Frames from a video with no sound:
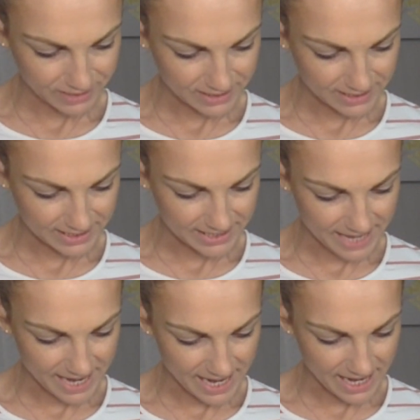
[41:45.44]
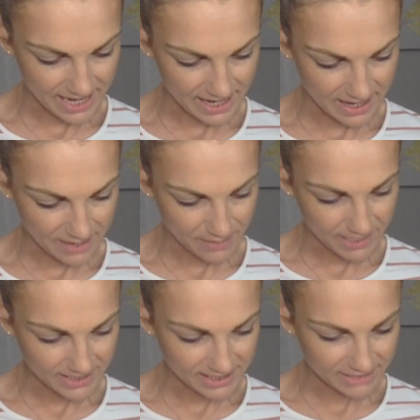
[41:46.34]
today
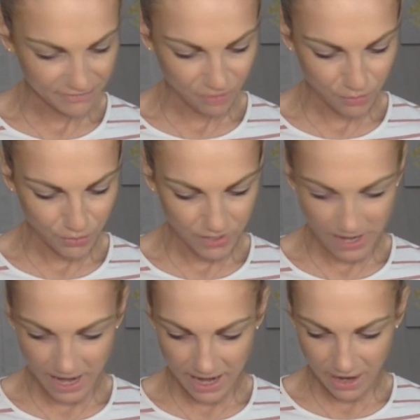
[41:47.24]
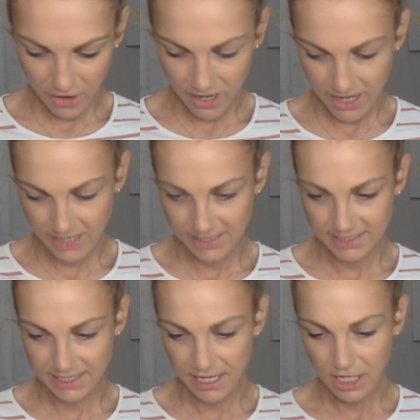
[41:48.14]
because it's a full moon in Aries.
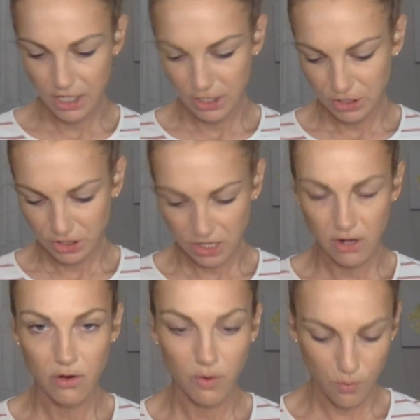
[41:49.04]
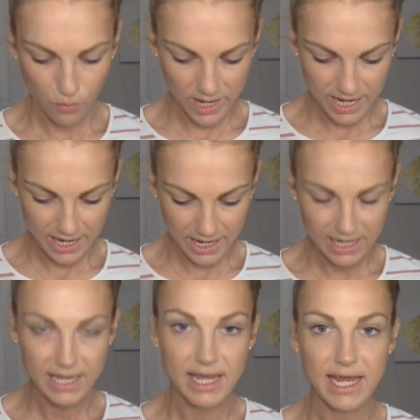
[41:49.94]
So we
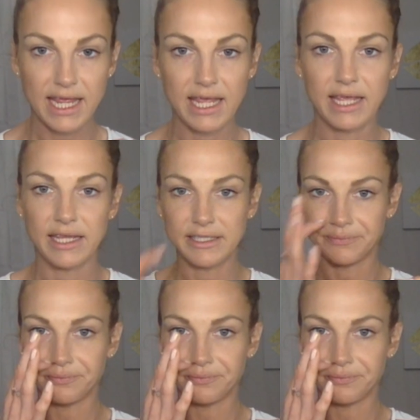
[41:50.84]
need